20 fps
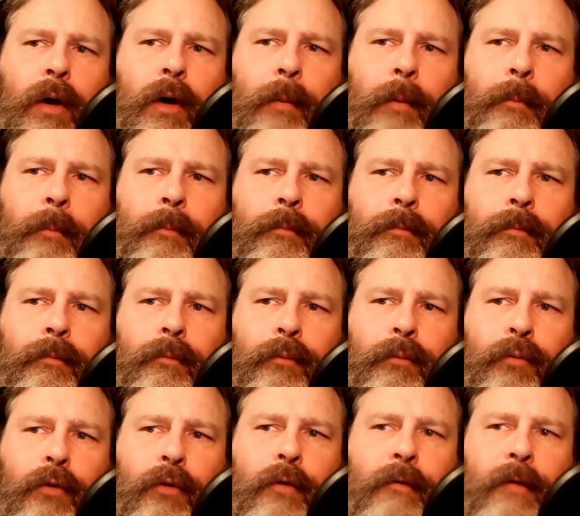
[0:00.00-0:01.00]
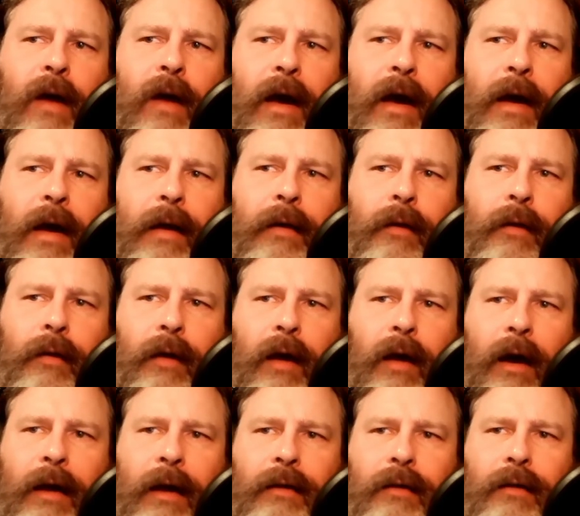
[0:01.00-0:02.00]
um, provide
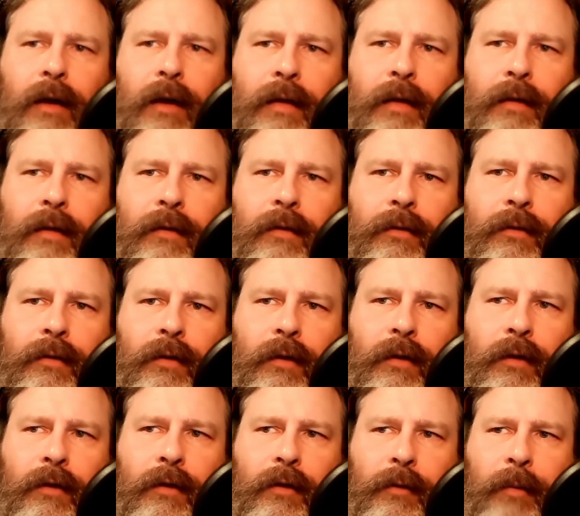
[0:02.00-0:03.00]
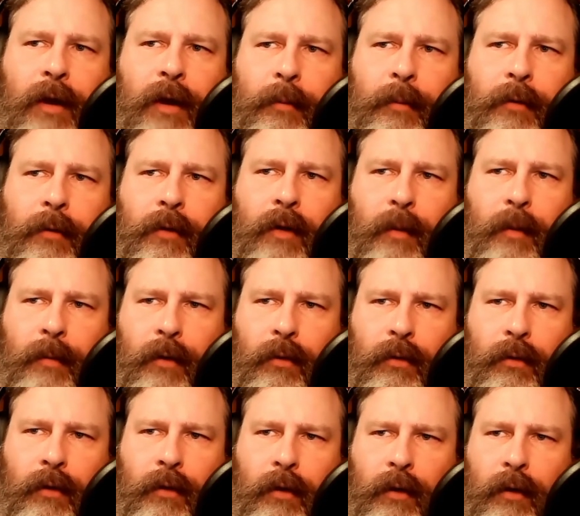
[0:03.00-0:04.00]
guidelines in your paper about